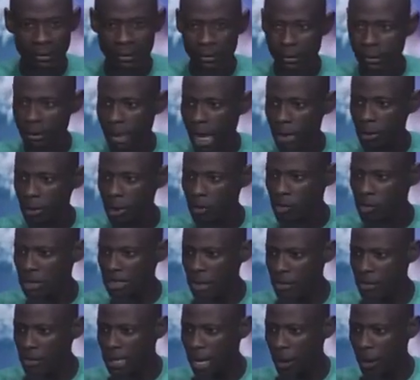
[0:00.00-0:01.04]
I don't know if you understand me
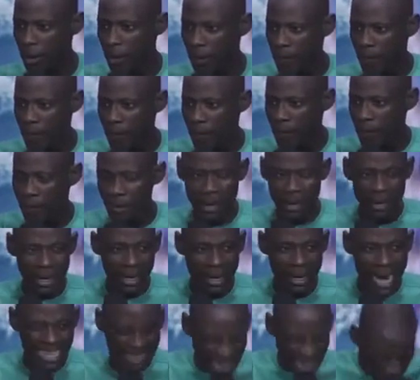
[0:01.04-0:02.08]
now.
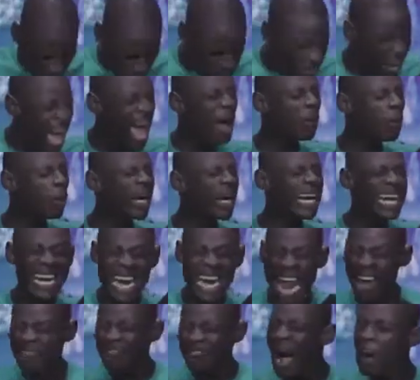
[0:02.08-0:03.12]
Like the fly will
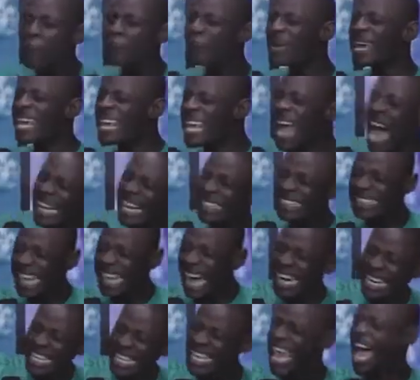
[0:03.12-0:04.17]
never meander
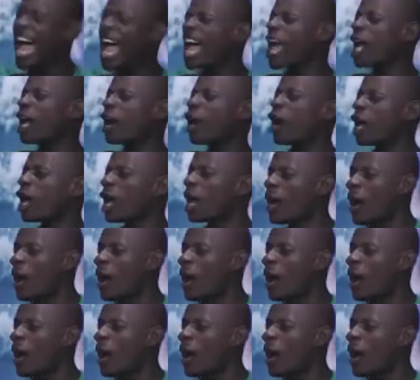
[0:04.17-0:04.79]
near a...